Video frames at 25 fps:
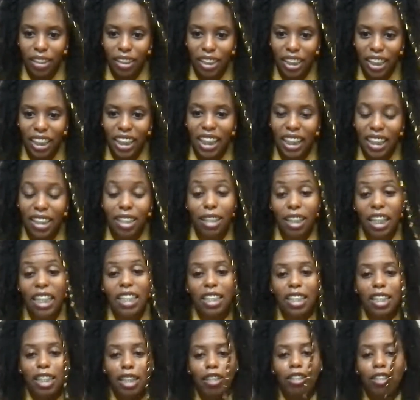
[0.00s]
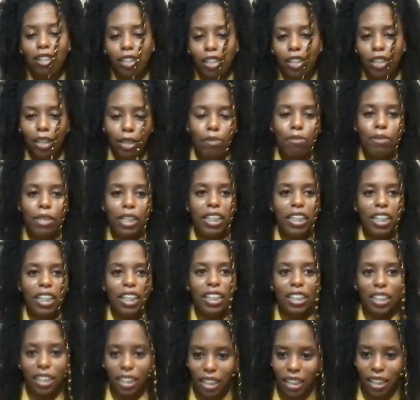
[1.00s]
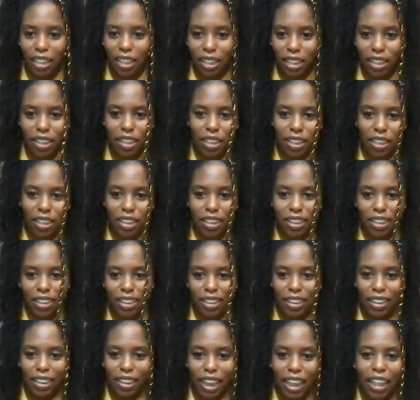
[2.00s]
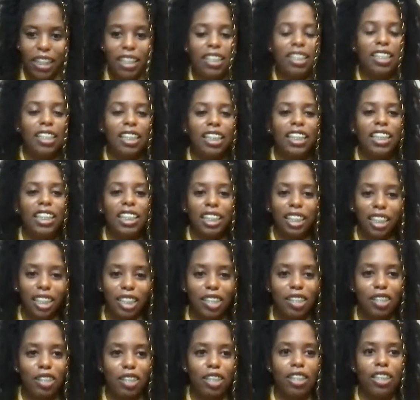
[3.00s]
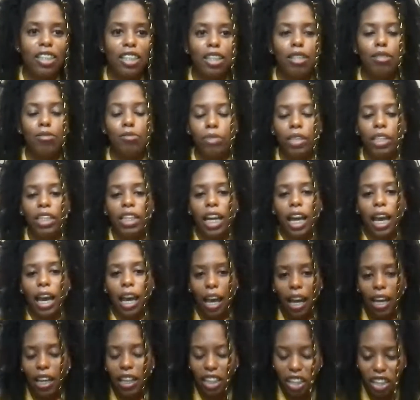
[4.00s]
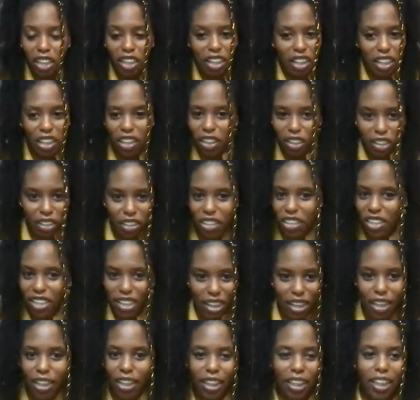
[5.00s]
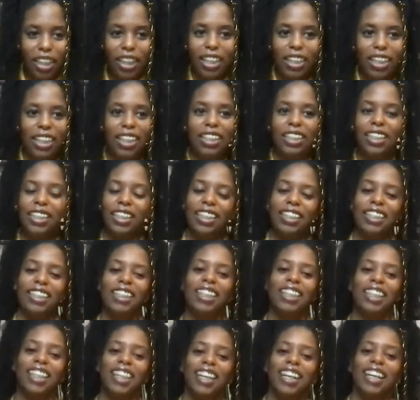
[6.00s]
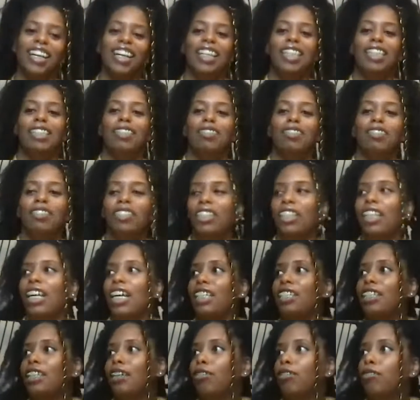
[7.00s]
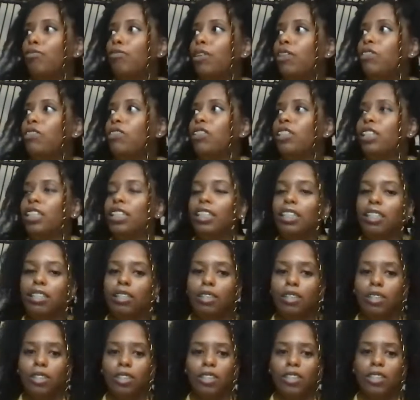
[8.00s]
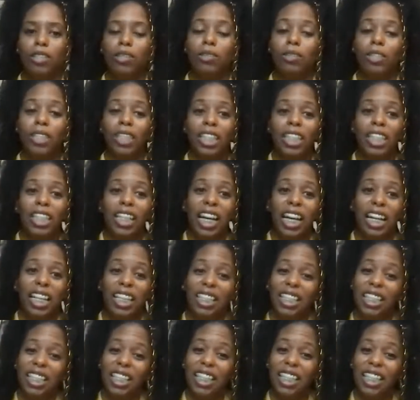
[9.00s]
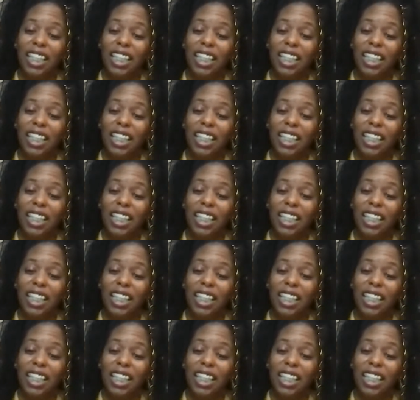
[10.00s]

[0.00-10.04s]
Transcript: It's literally been years. It's literally been years. When was the last time I posted? 2019?